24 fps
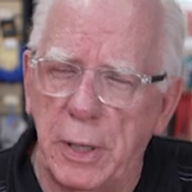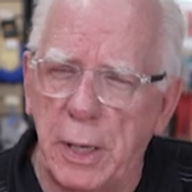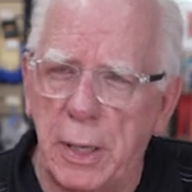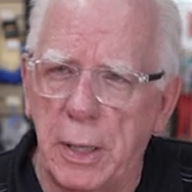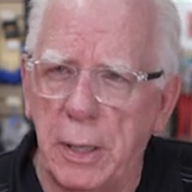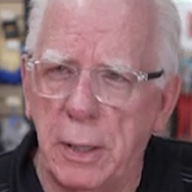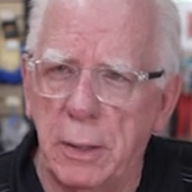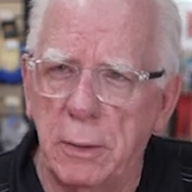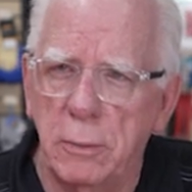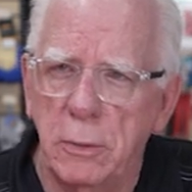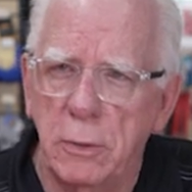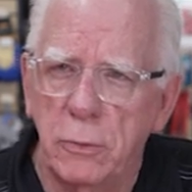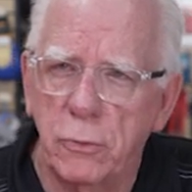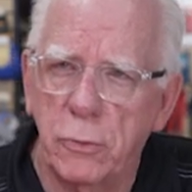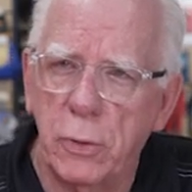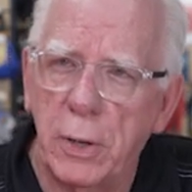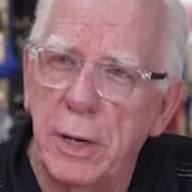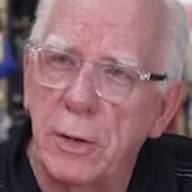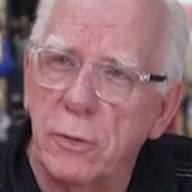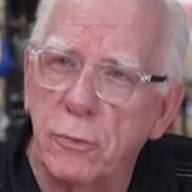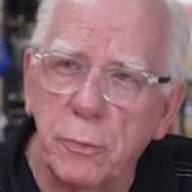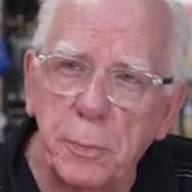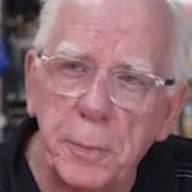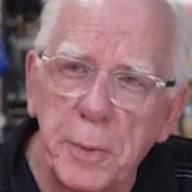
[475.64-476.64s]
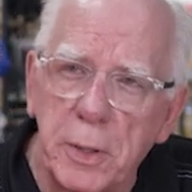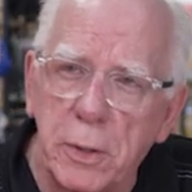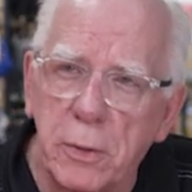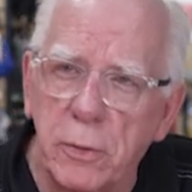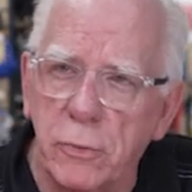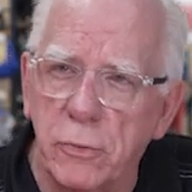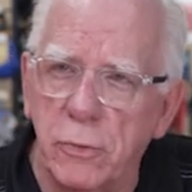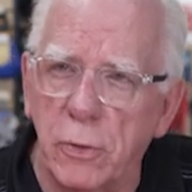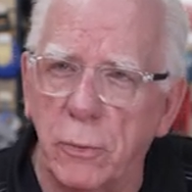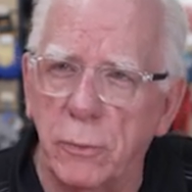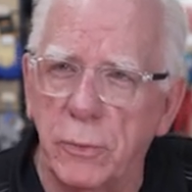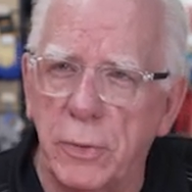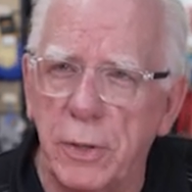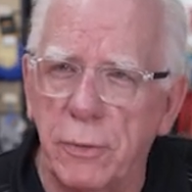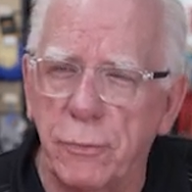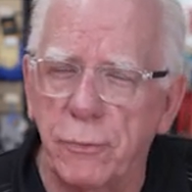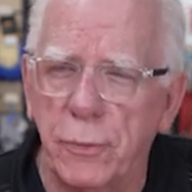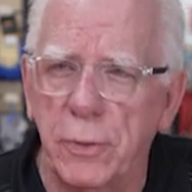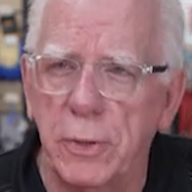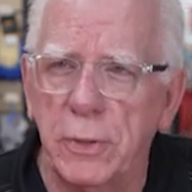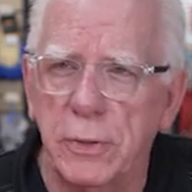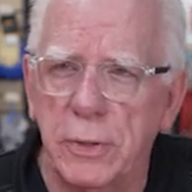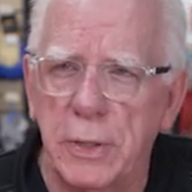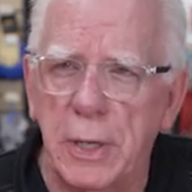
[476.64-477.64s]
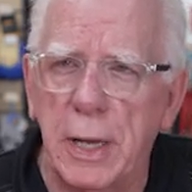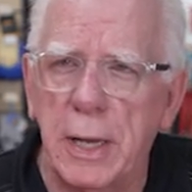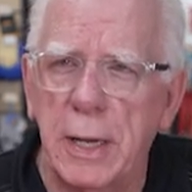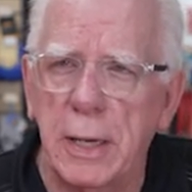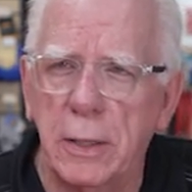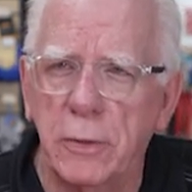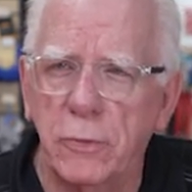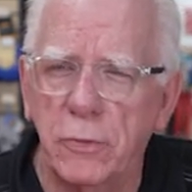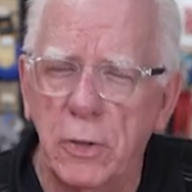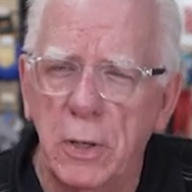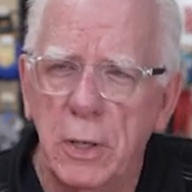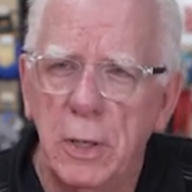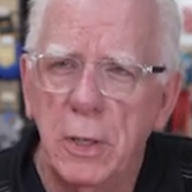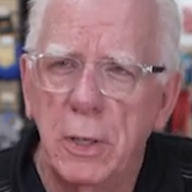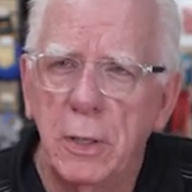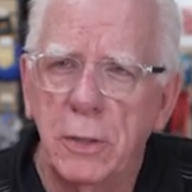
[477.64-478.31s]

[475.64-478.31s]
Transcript: uh, transmitters on different tanks,